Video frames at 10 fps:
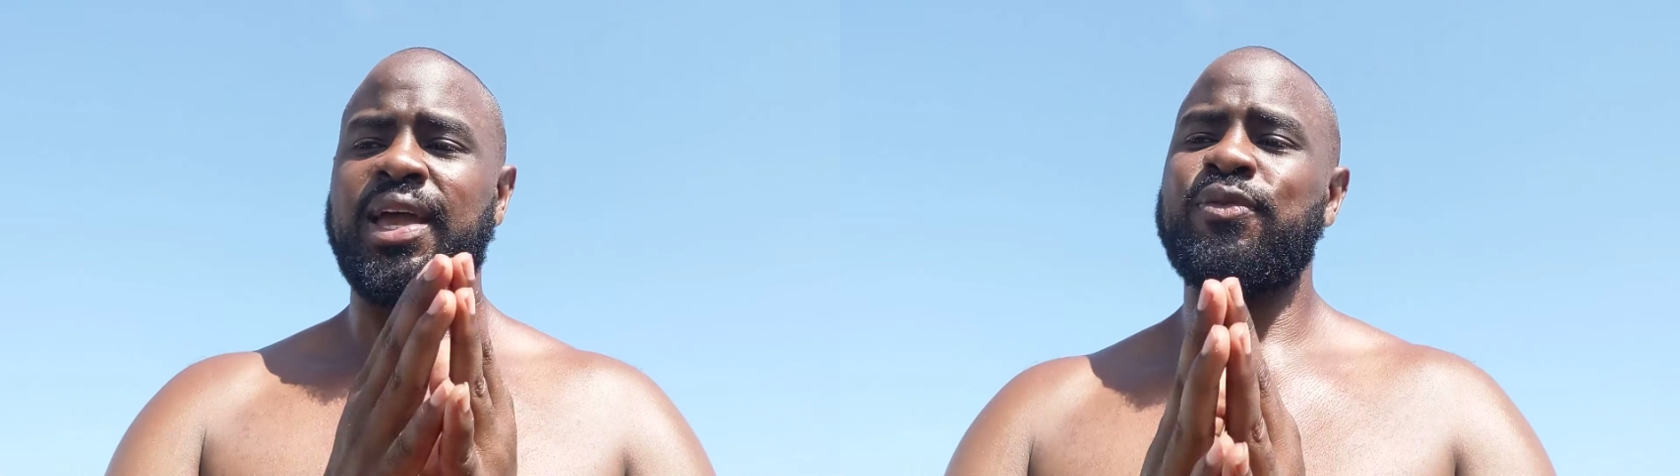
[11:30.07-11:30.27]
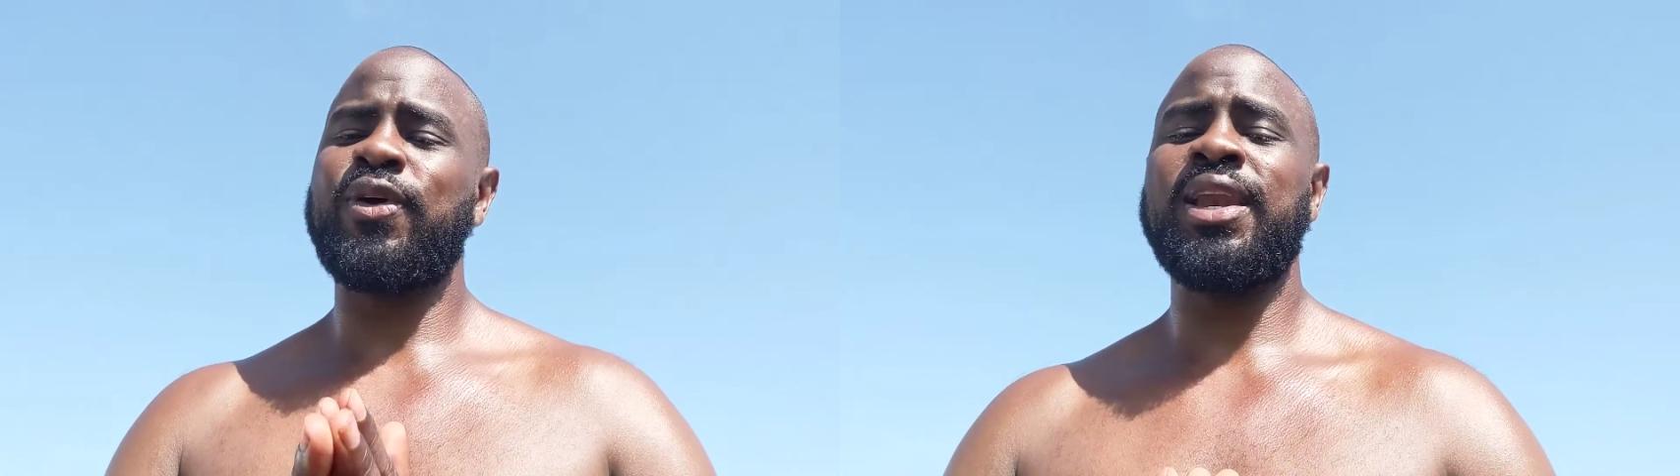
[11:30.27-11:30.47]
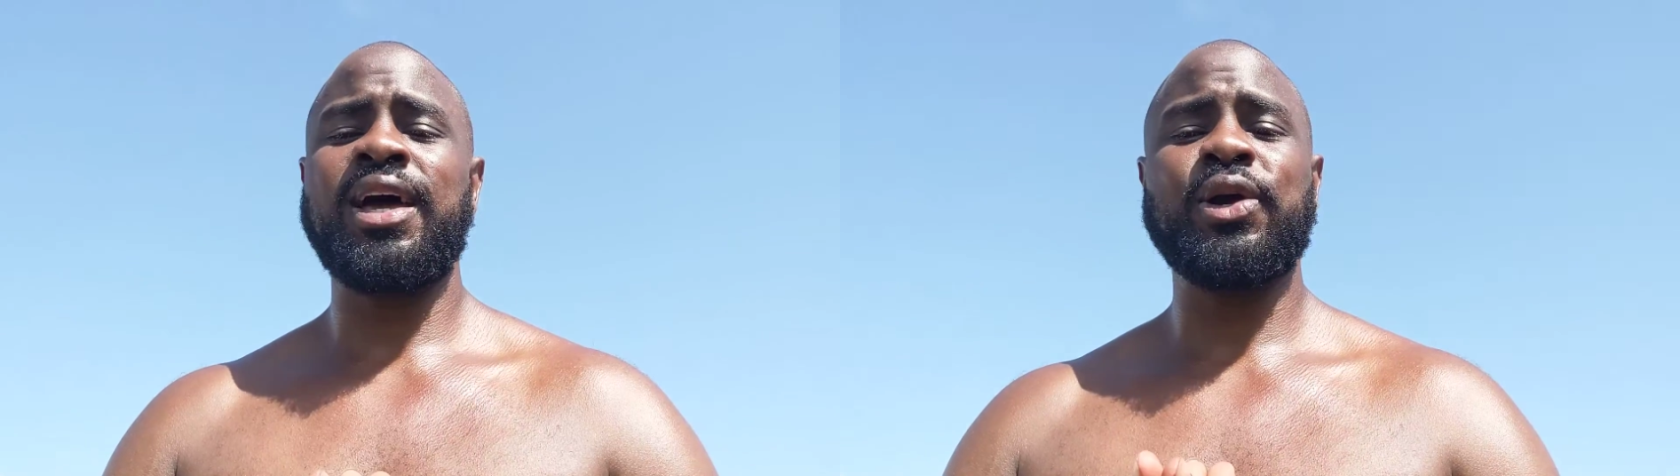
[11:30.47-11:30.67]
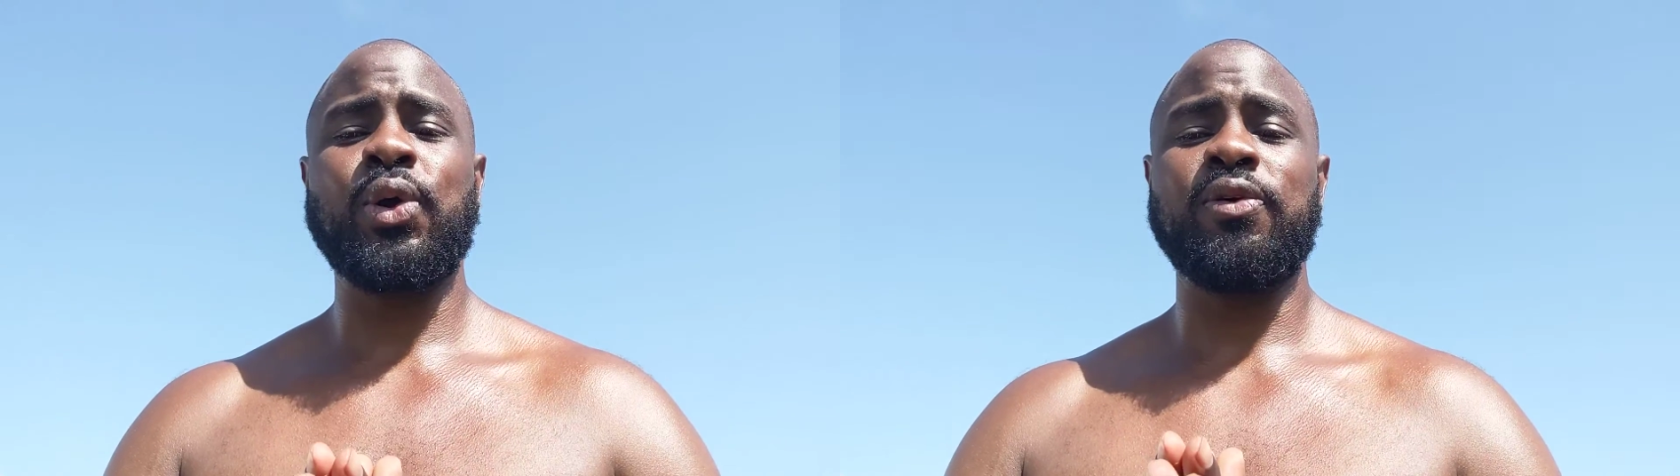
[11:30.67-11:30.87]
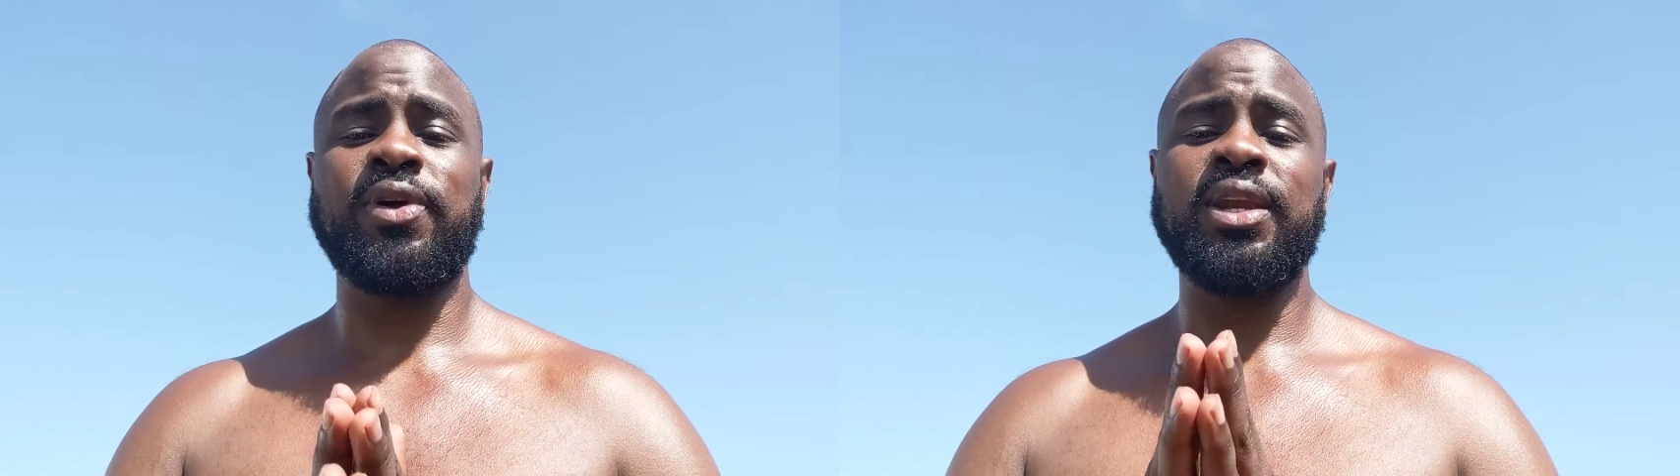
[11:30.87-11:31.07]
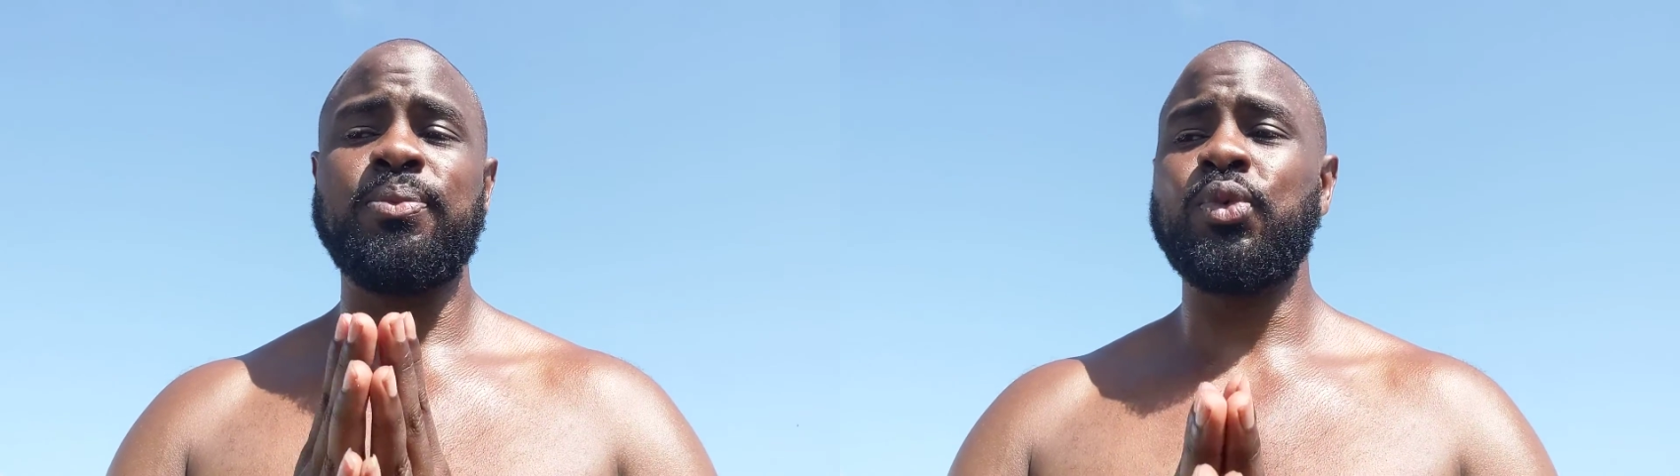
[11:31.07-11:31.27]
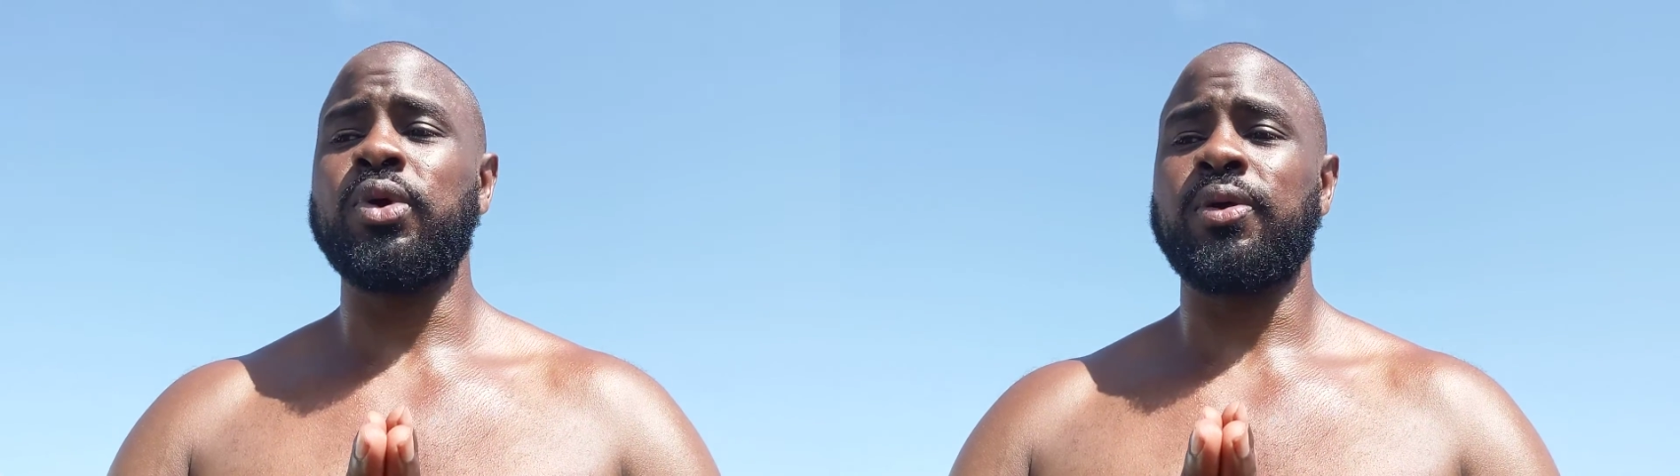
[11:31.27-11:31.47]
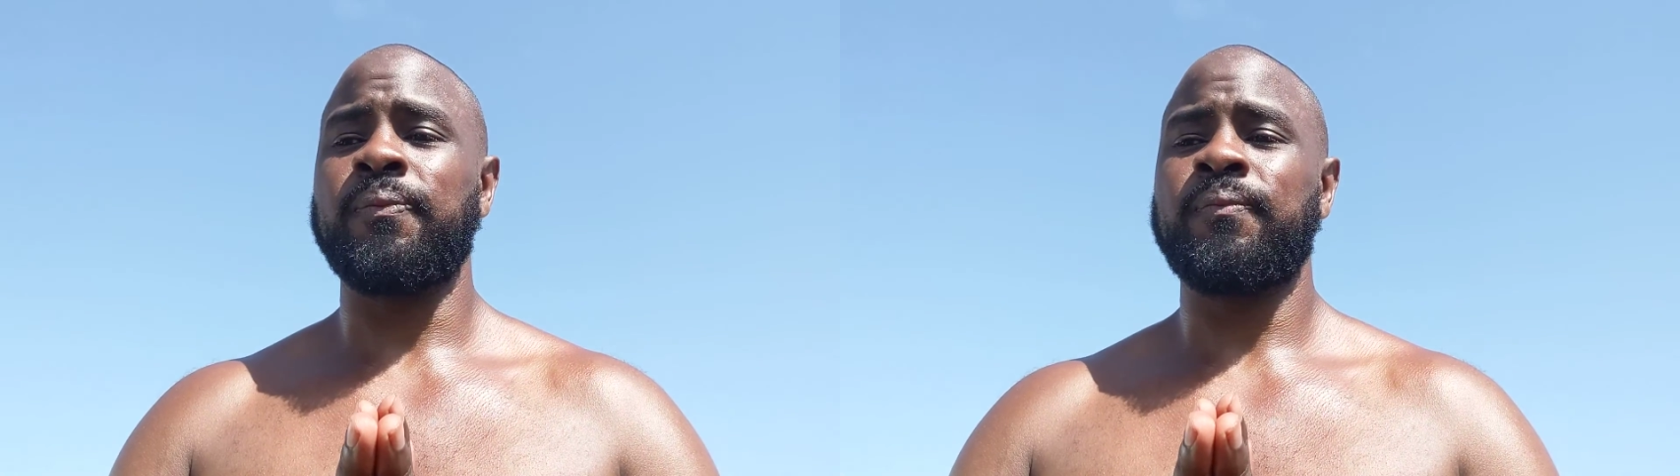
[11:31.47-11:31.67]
if I let go of any more,